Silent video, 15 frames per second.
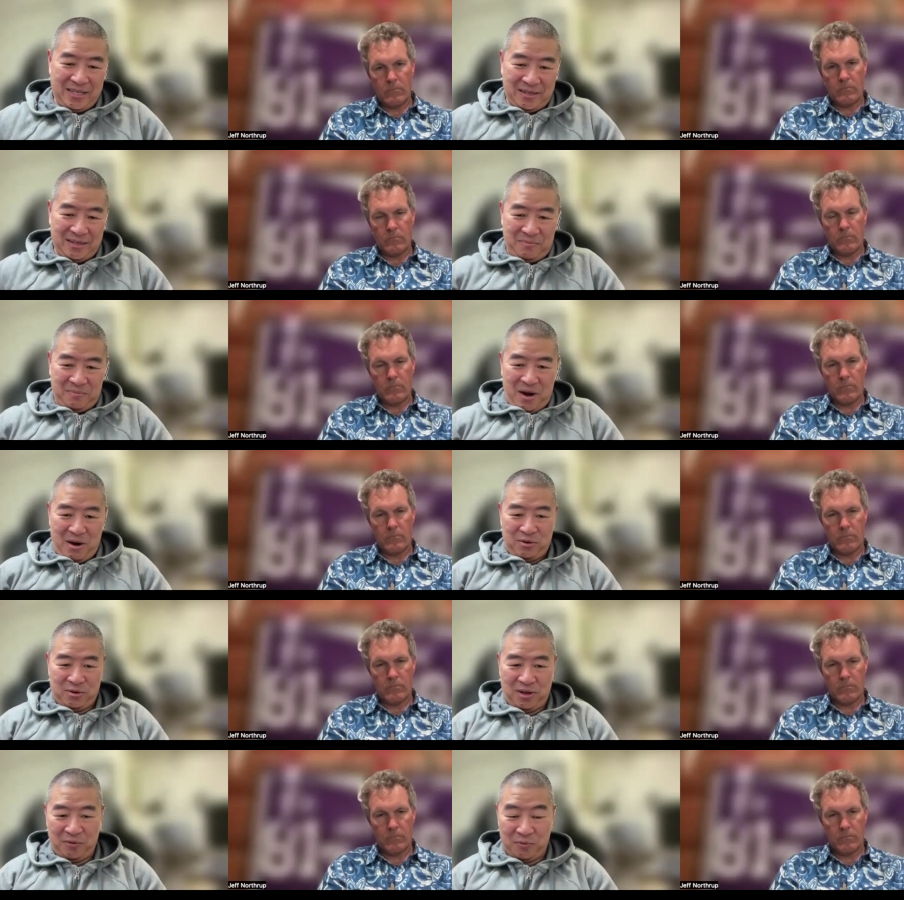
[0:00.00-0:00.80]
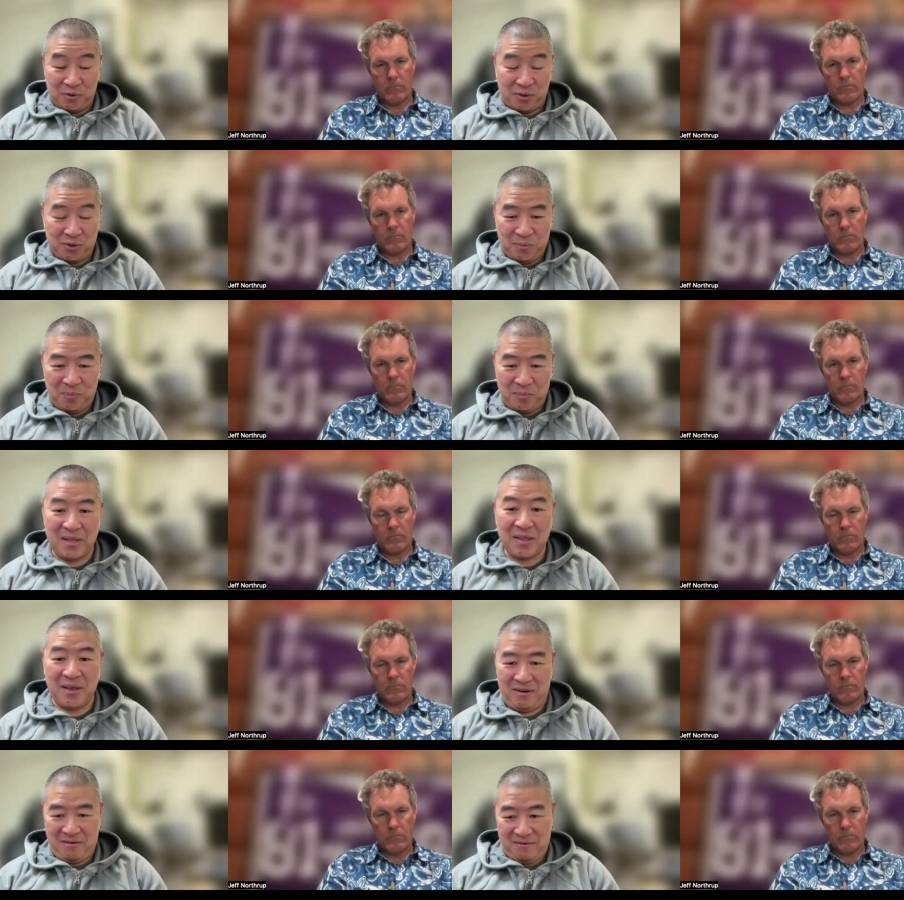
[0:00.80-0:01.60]
Speaker 1: the Microsoft will still be
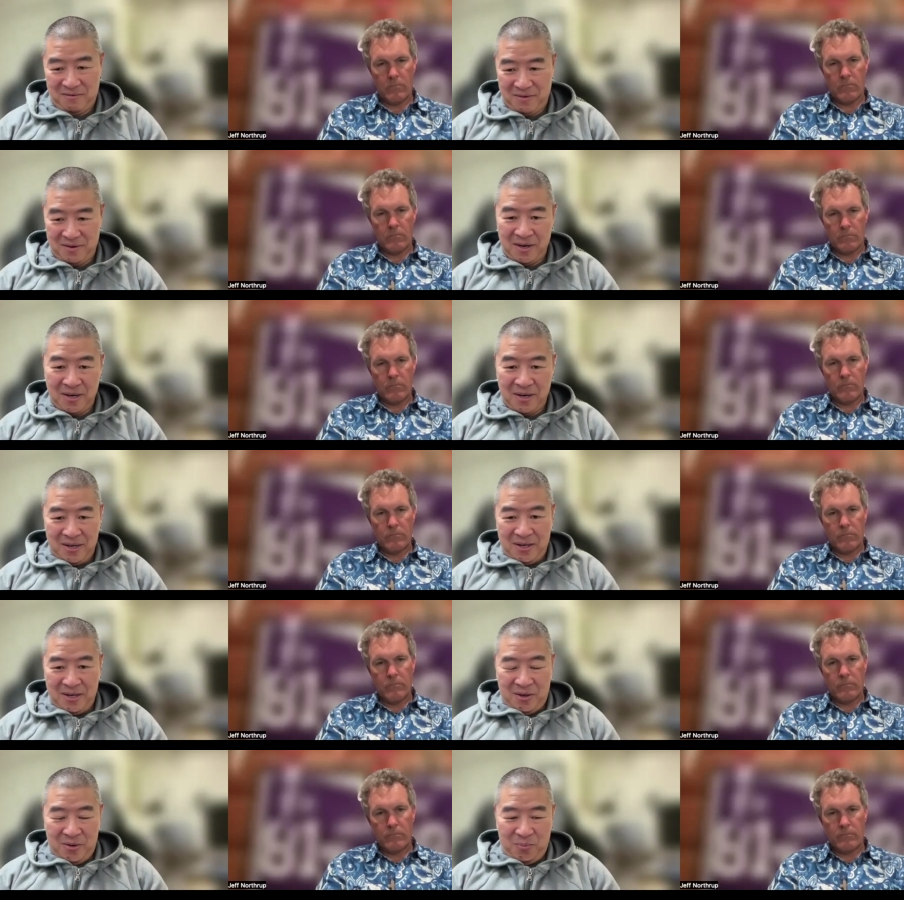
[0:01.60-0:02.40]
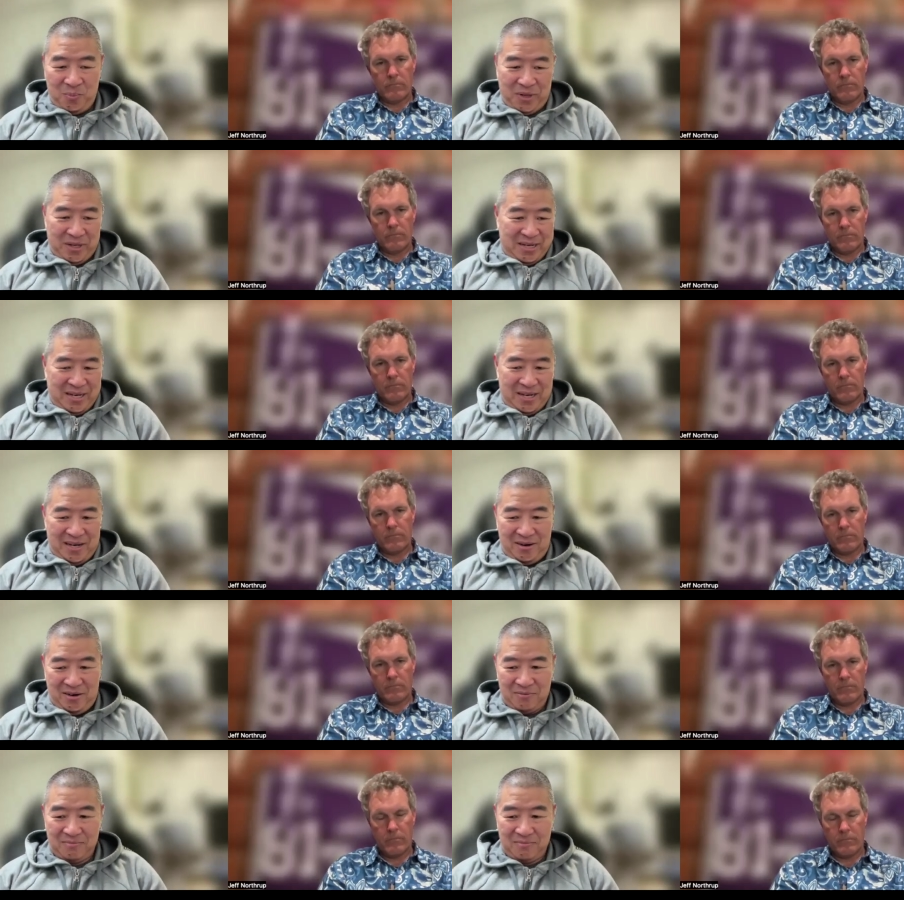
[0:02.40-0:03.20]
there. But, you
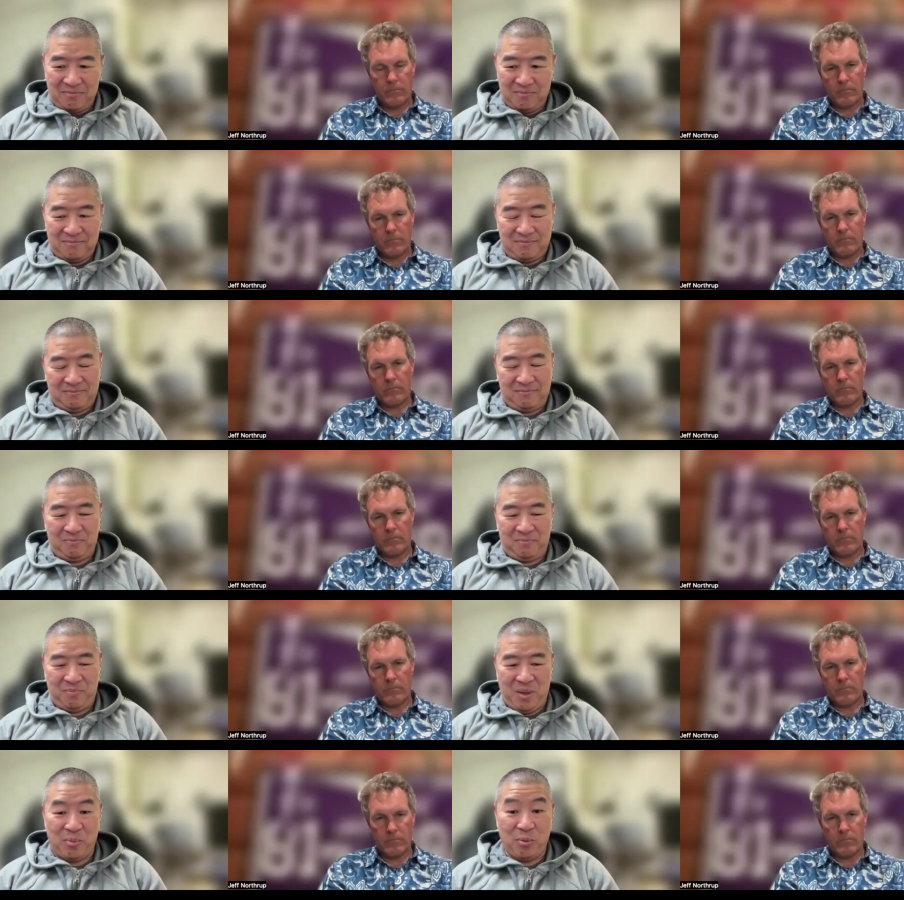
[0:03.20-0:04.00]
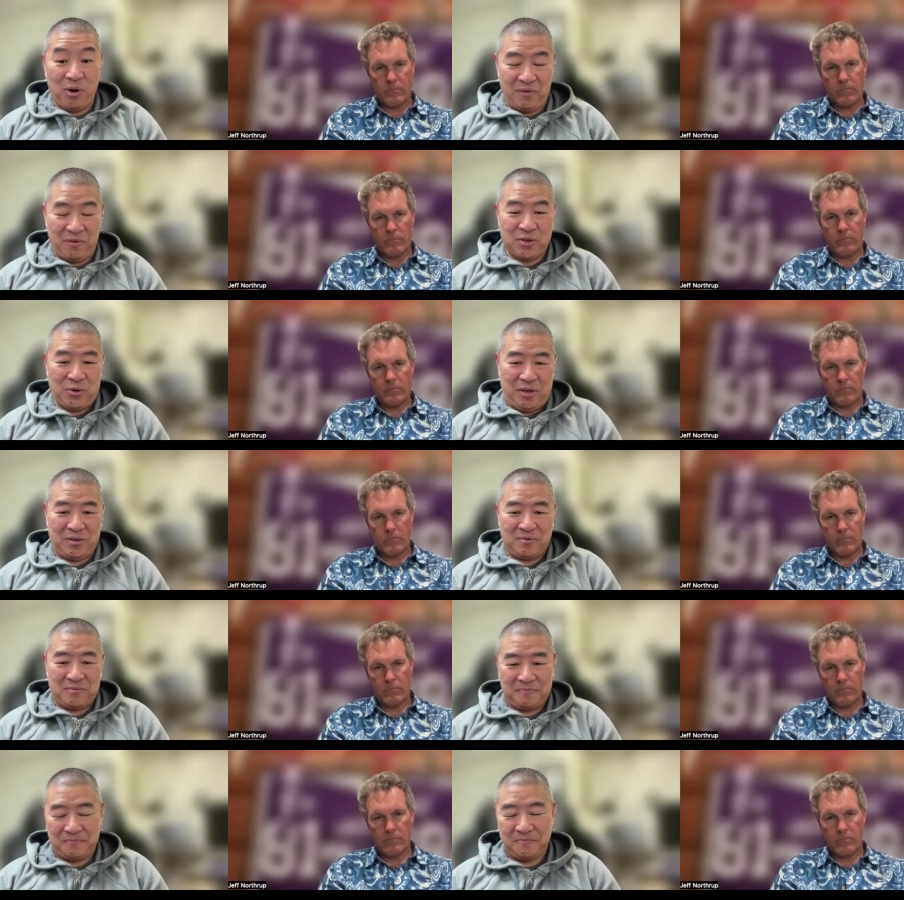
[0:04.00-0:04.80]
know, people have a choice.
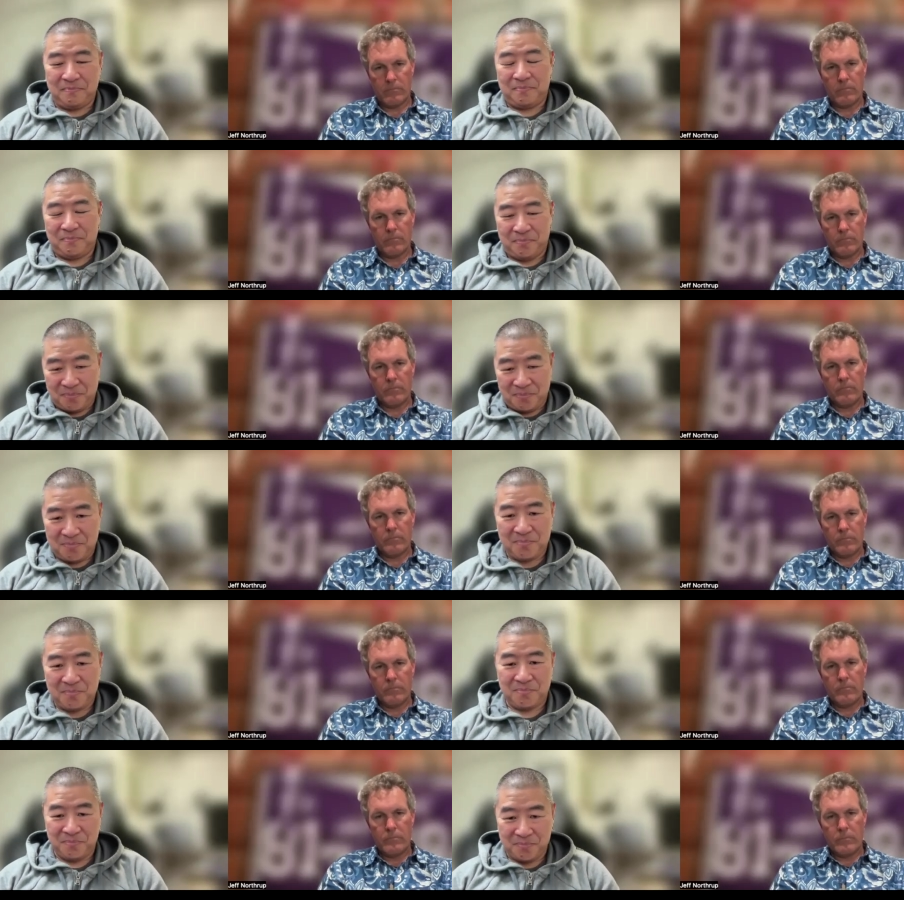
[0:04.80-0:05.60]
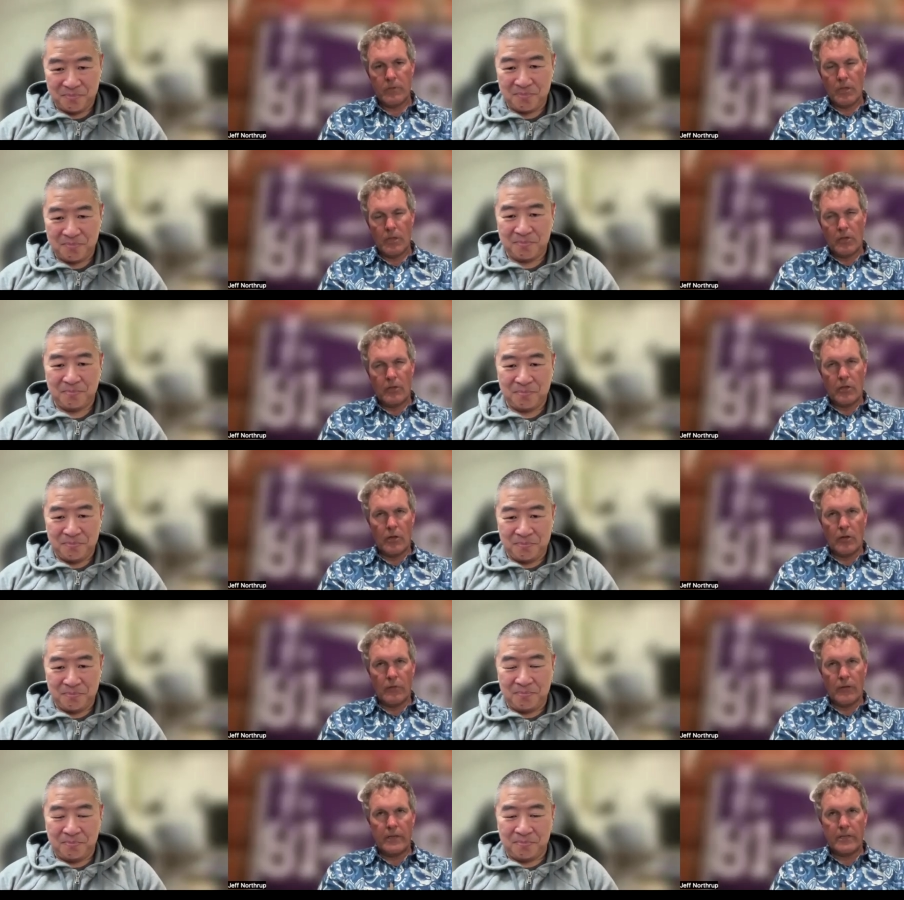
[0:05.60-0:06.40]

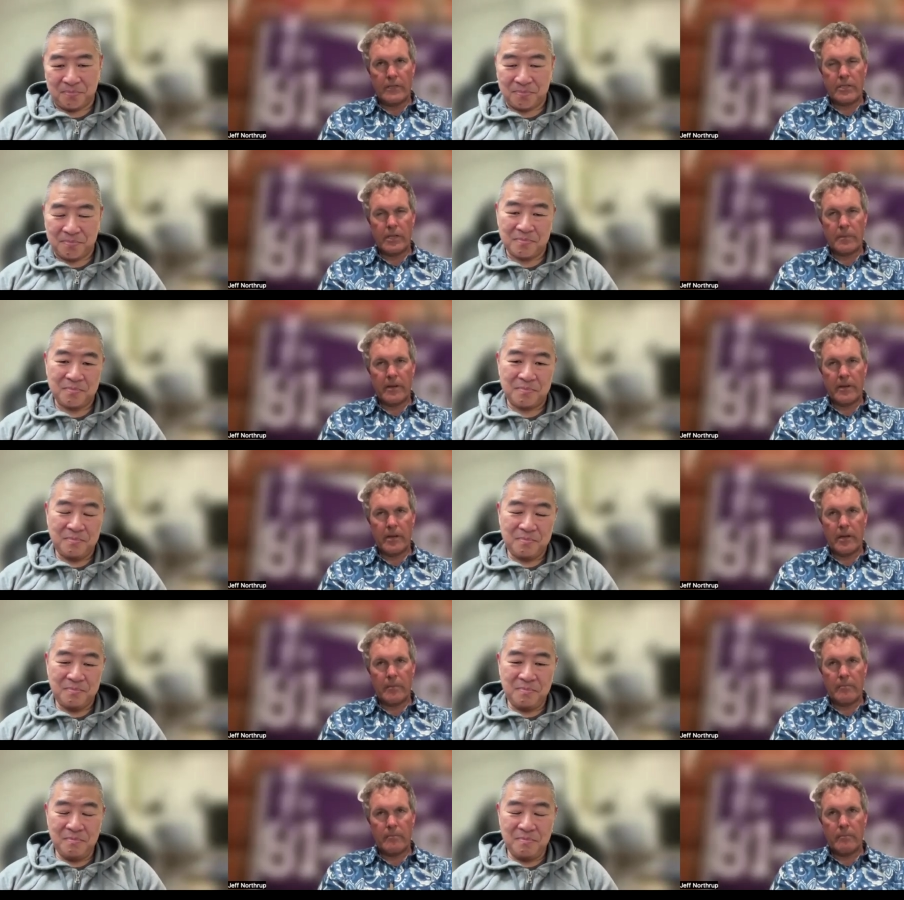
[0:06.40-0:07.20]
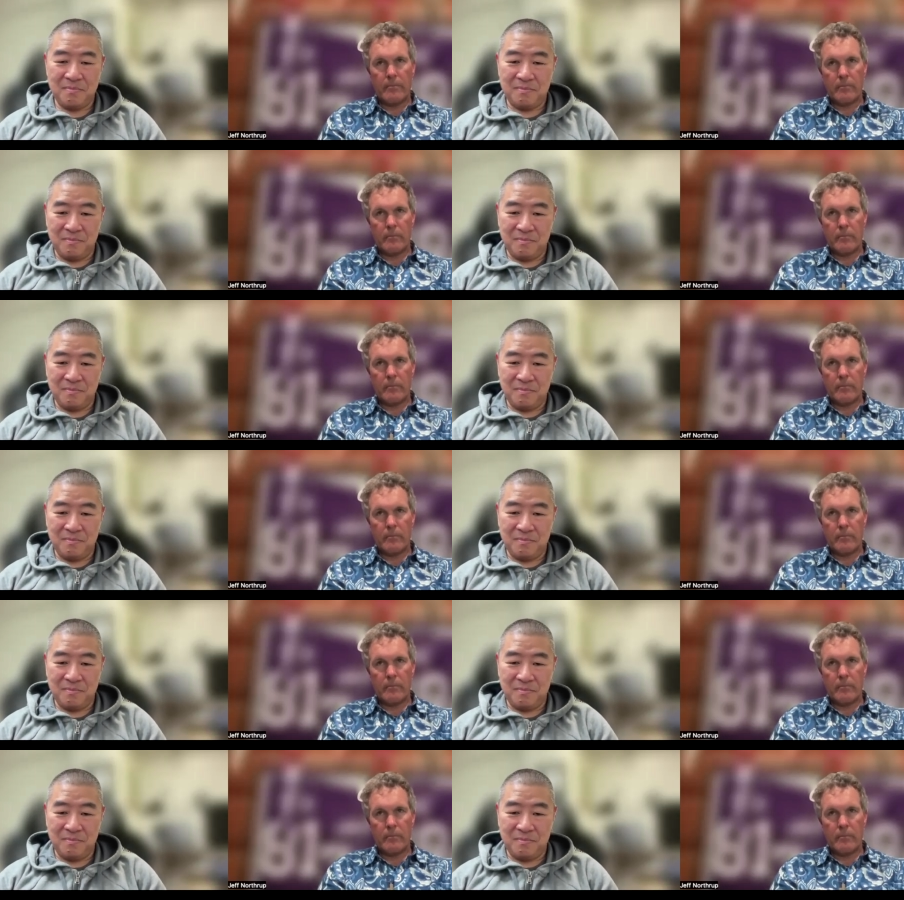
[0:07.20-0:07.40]
Speaker 2: So if I had to sum it up,